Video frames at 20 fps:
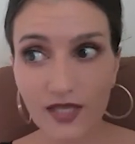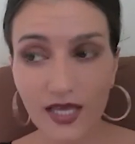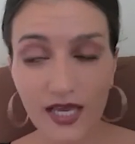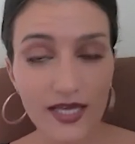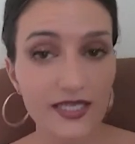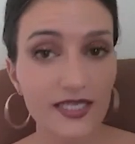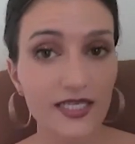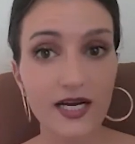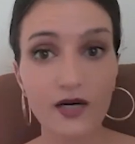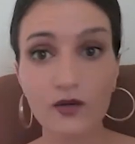
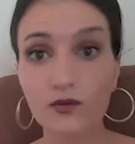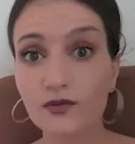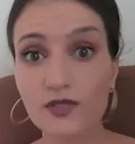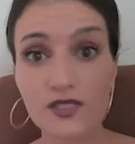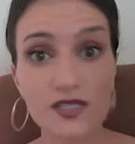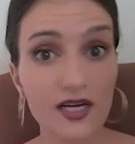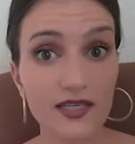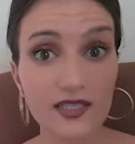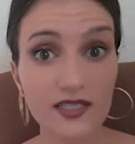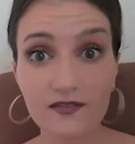any
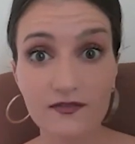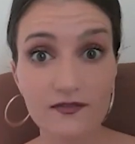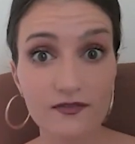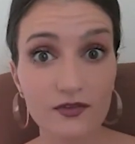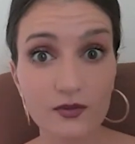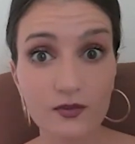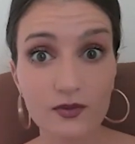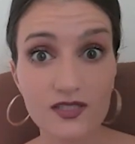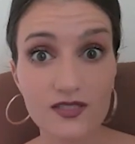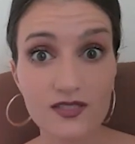outside
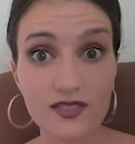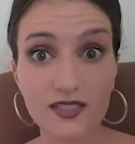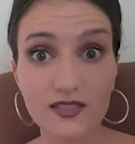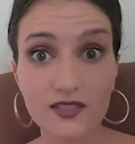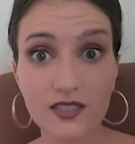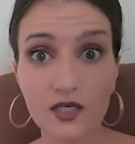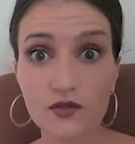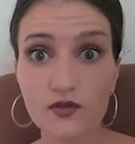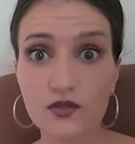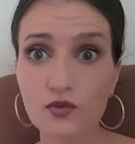influence
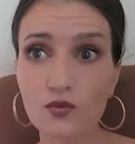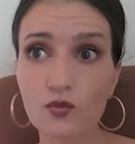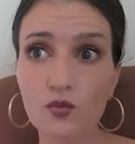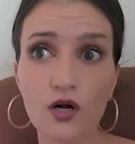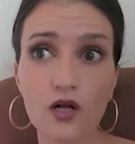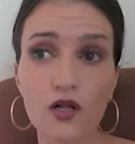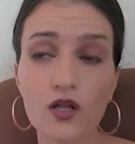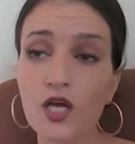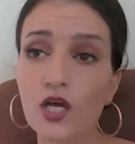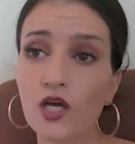that tells you,
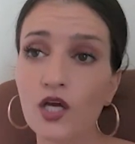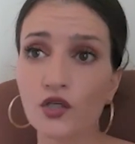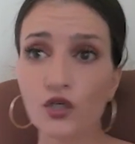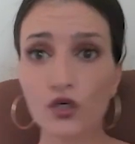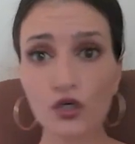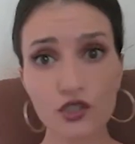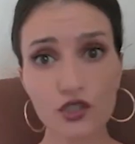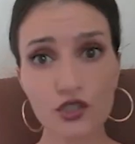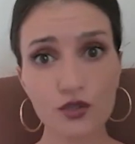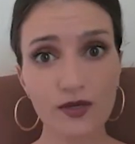well,
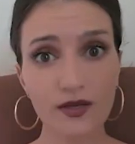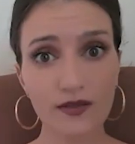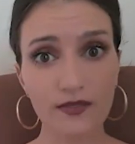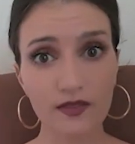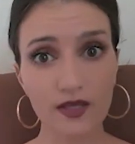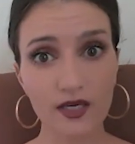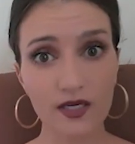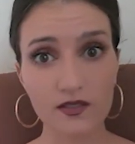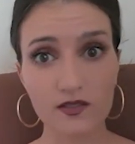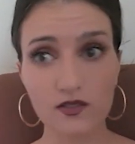you're
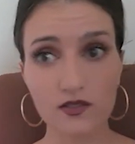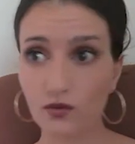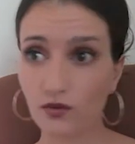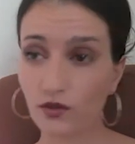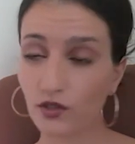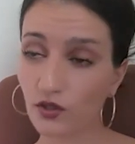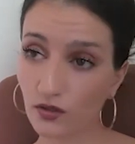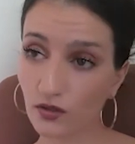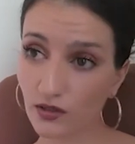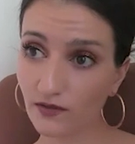doing this
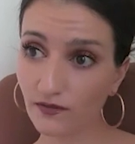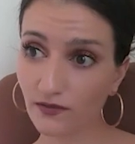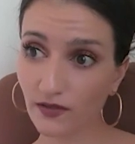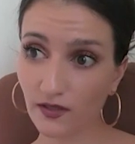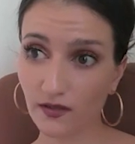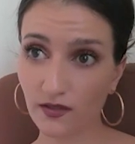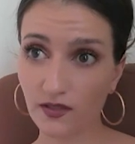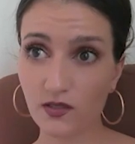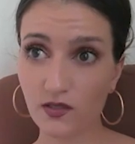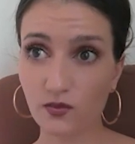or you're
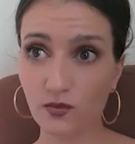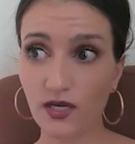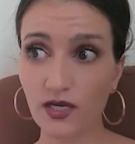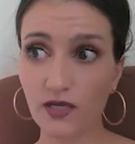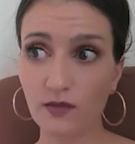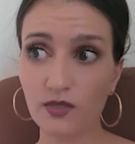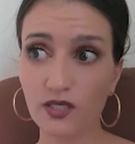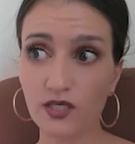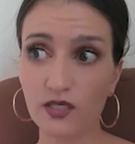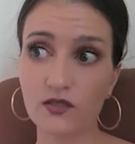living this
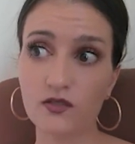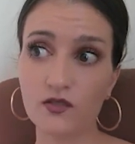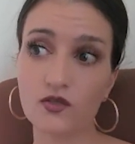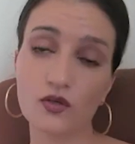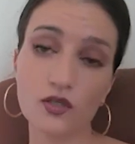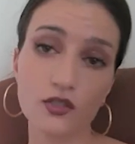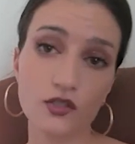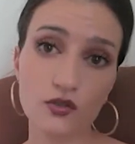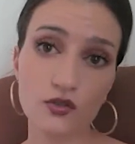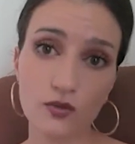way because
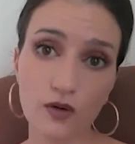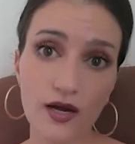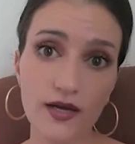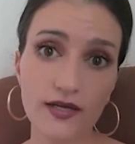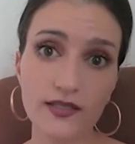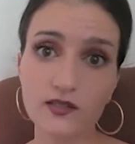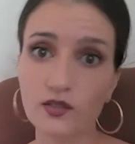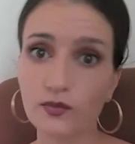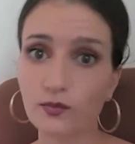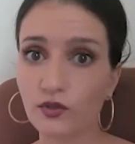you're
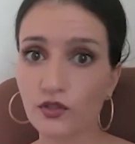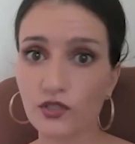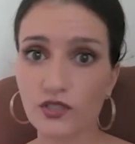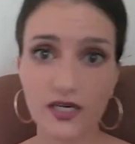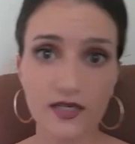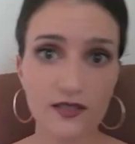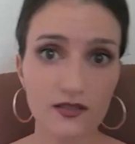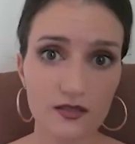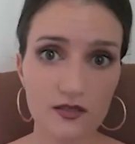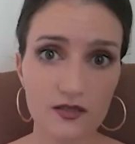trying to
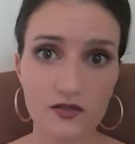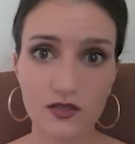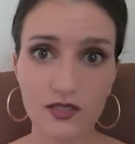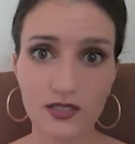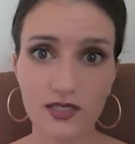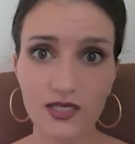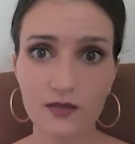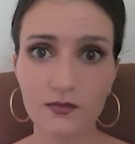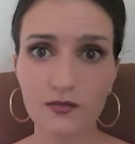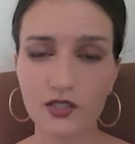project a
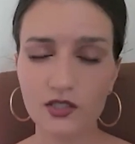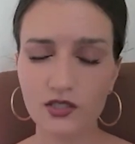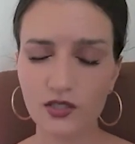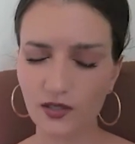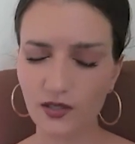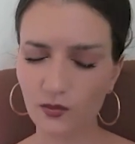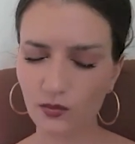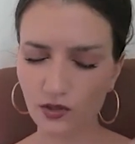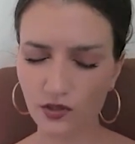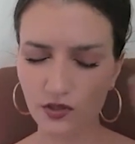certain image.
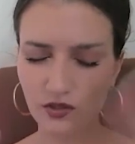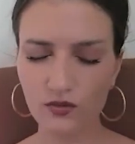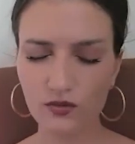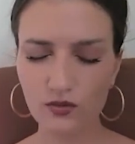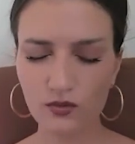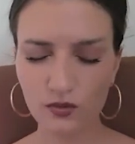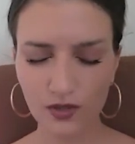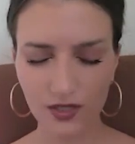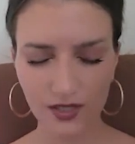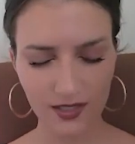Like when
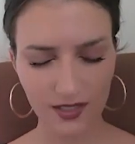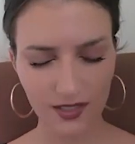you